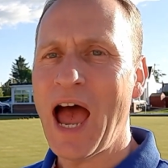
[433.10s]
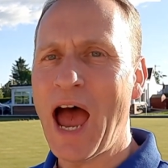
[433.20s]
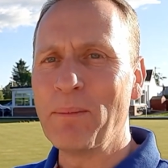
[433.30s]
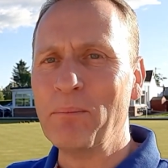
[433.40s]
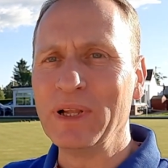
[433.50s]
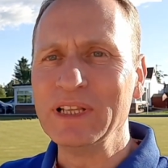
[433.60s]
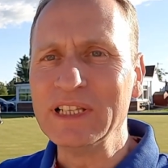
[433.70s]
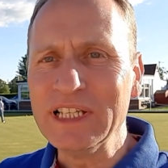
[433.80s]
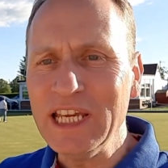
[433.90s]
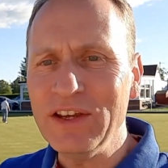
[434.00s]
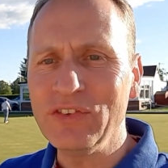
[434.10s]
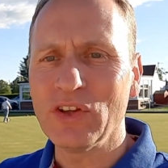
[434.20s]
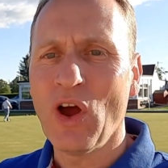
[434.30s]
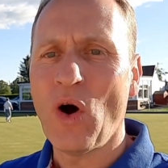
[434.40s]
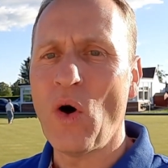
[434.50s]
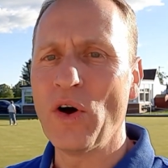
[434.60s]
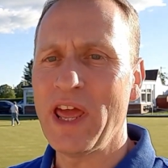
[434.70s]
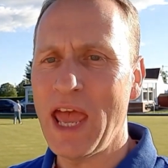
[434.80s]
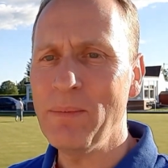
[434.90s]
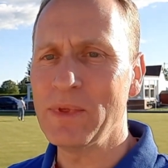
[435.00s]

and believes on him